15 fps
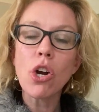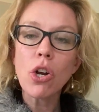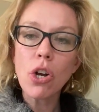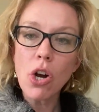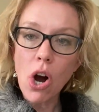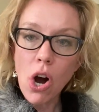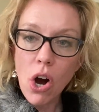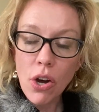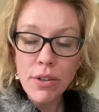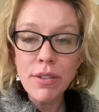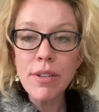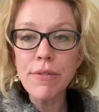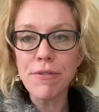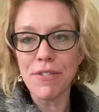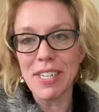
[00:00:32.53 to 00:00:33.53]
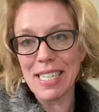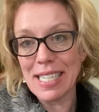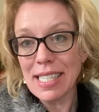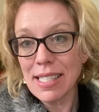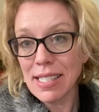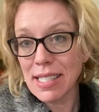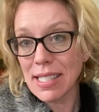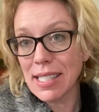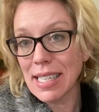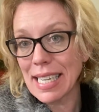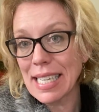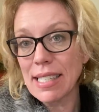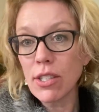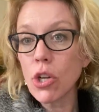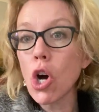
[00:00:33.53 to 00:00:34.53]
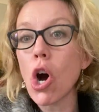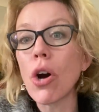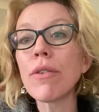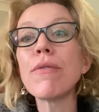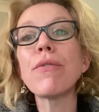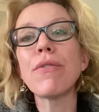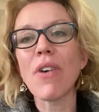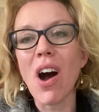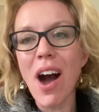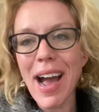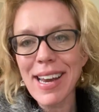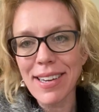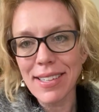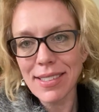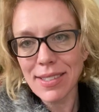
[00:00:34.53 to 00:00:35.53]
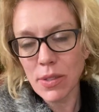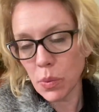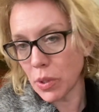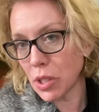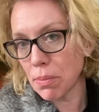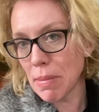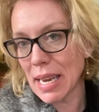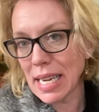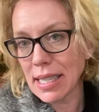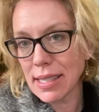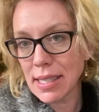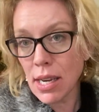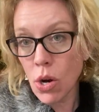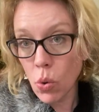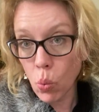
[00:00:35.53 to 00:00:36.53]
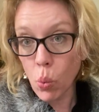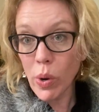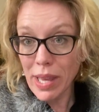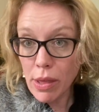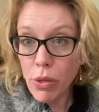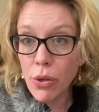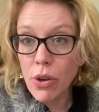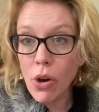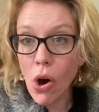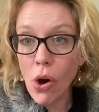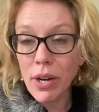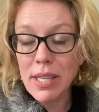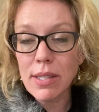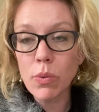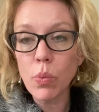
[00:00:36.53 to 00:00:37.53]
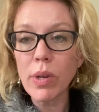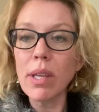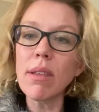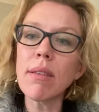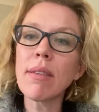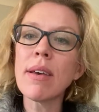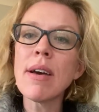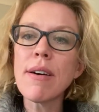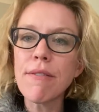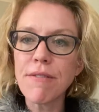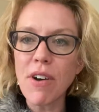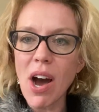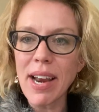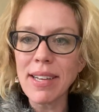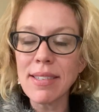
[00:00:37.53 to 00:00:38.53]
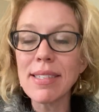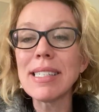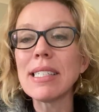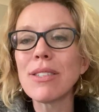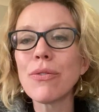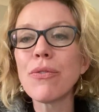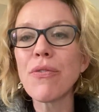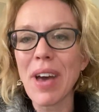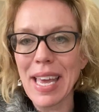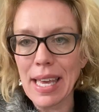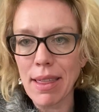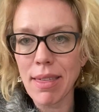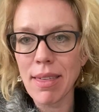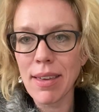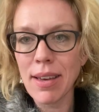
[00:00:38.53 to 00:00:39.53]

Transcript: confidence is confidence, which means with, con is with, fidence is faith.